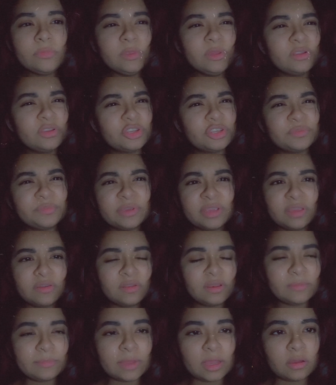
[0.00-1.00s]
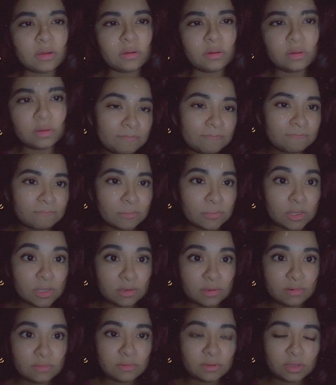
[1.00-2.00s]
just been giving it my all,
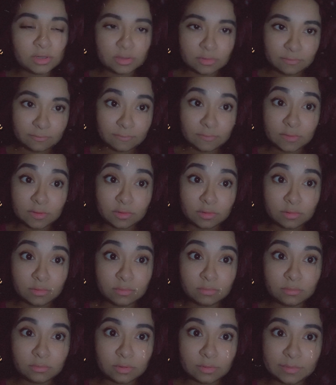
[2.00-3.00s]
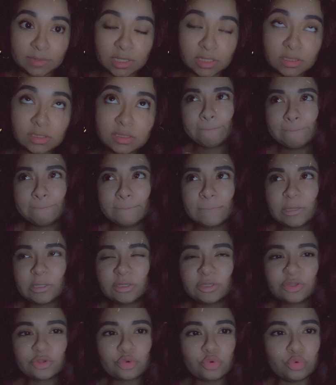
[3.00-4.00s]
not, you know, feeling the best.
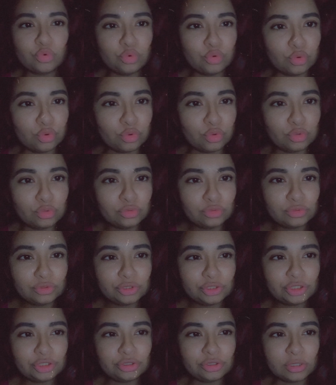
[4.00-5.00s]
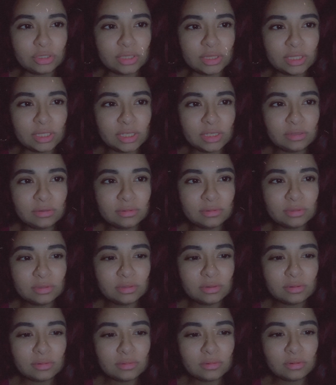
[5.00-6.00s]
School, struggling.
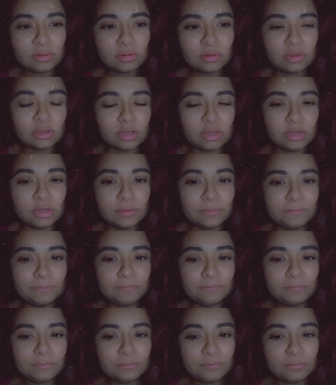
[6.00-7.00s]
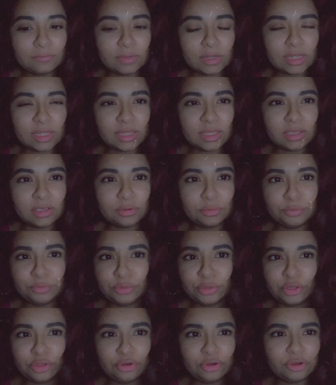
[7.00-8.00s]
Um, my
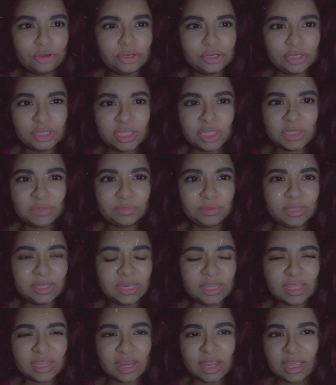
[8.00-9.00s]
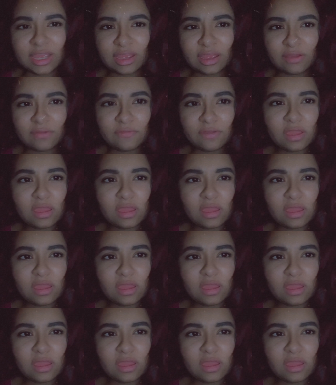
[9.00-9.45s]
computer just splitting in half.